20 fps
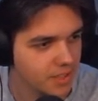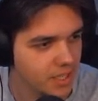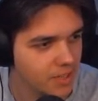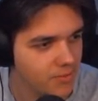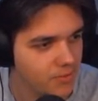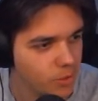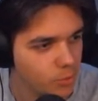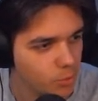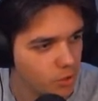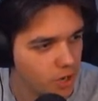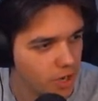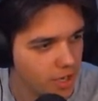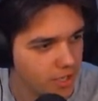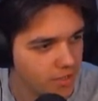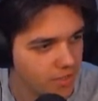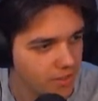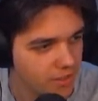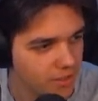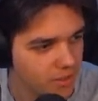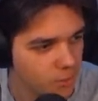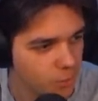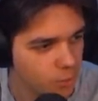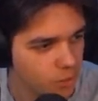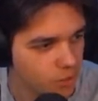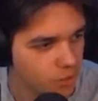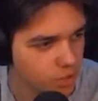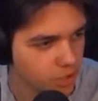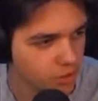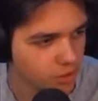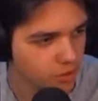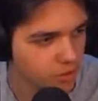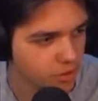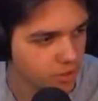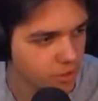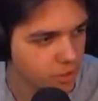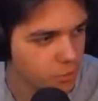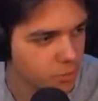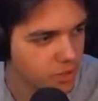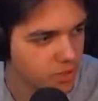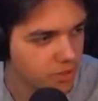If you were anything in the world other than a
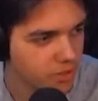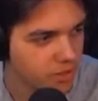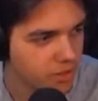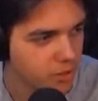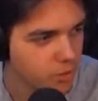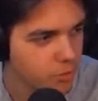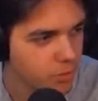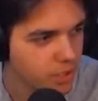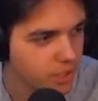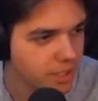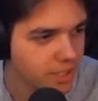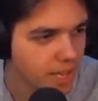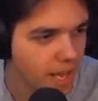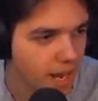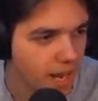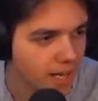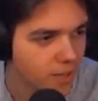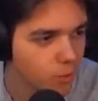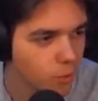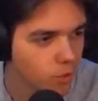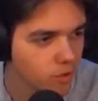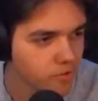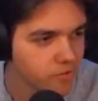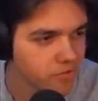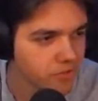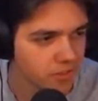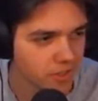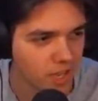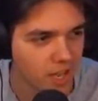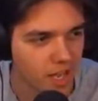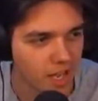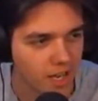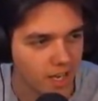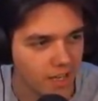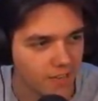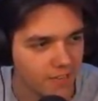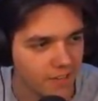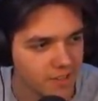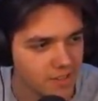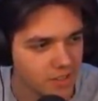human, I think you'd be a gnat or a
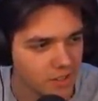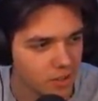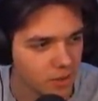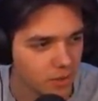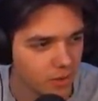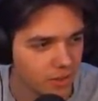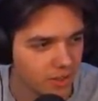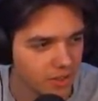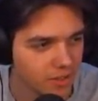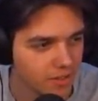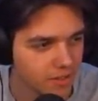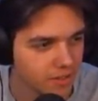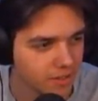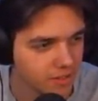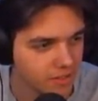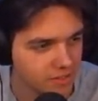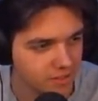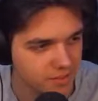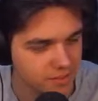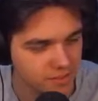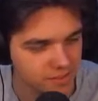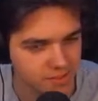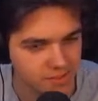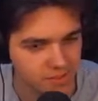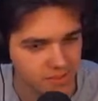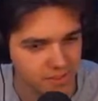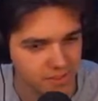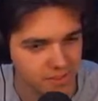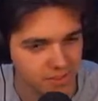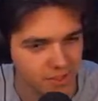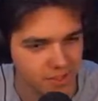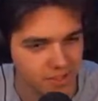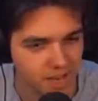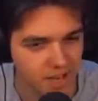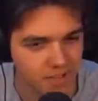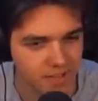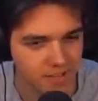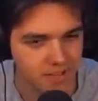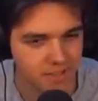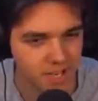fly. That's annoying. That,
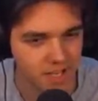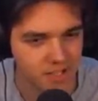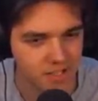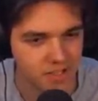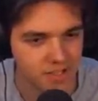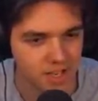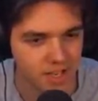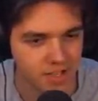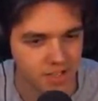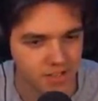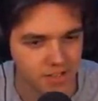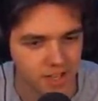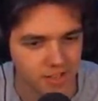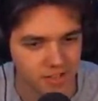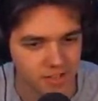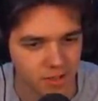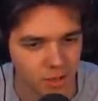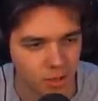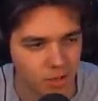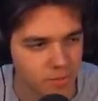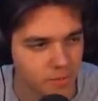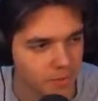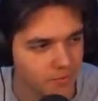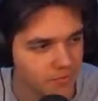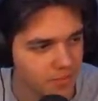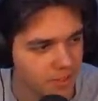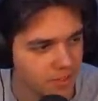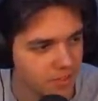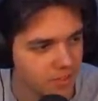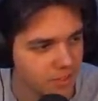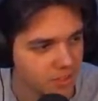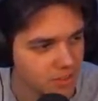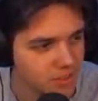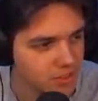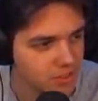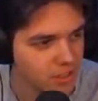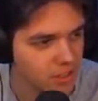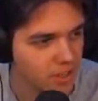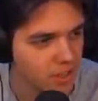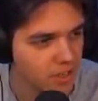that, that's, that, that hurts my
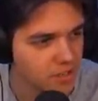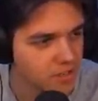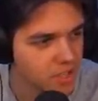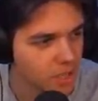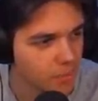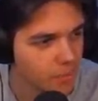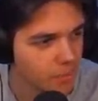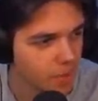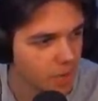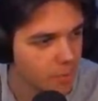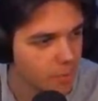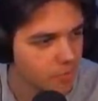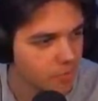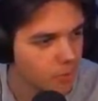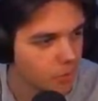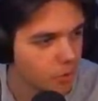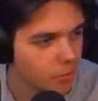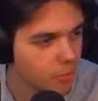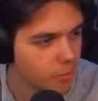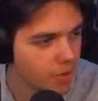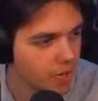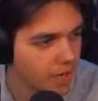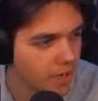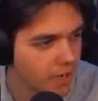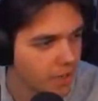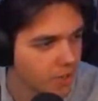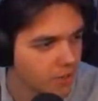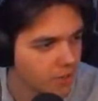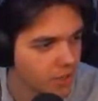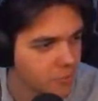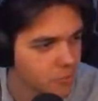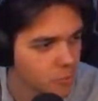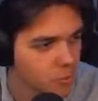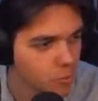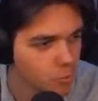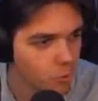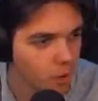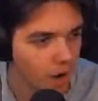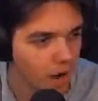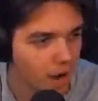feelings. Stopping by before bed, Hunger Games were
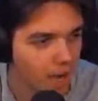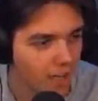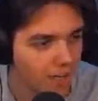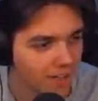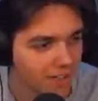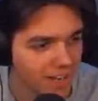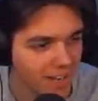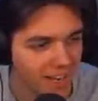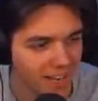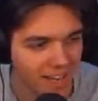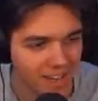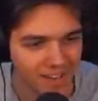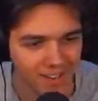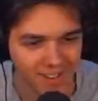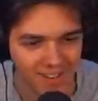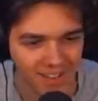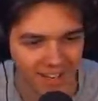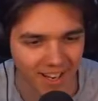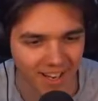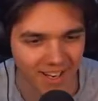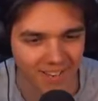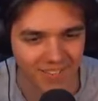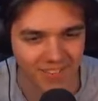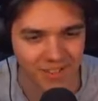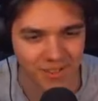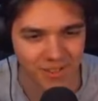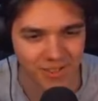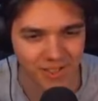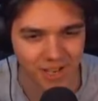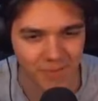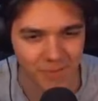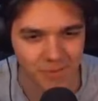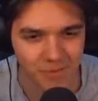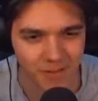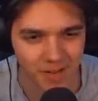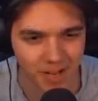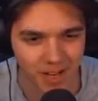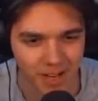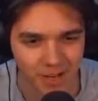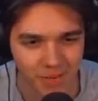wild. Hey, Energale, thanks for stopping
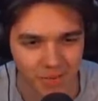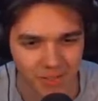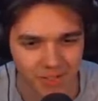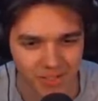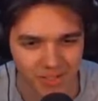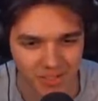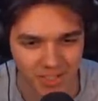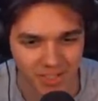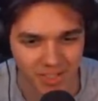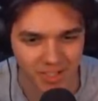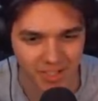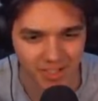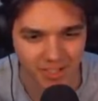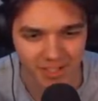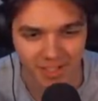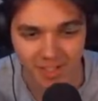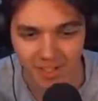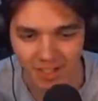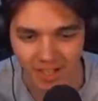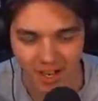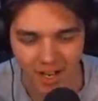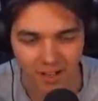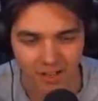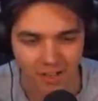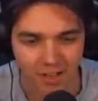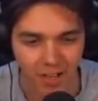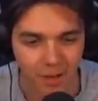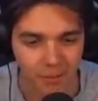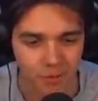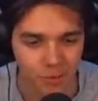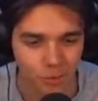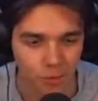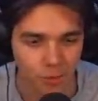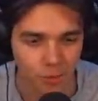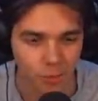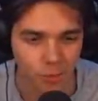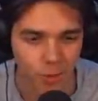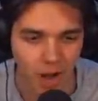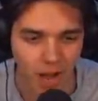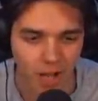by. I appreciate it. Hunger Games
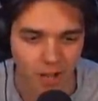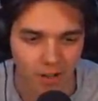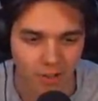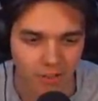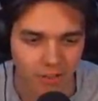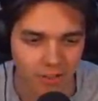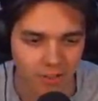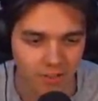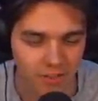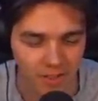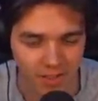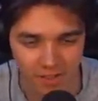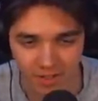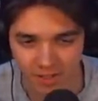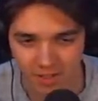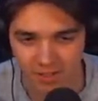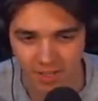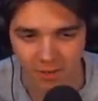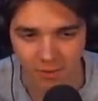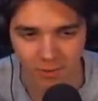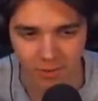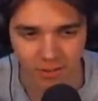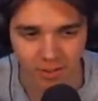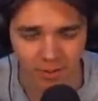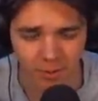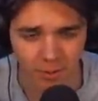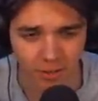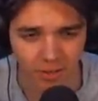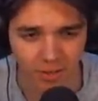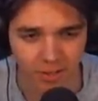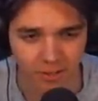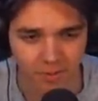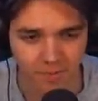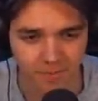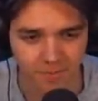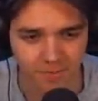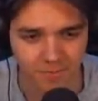were wild. They really were.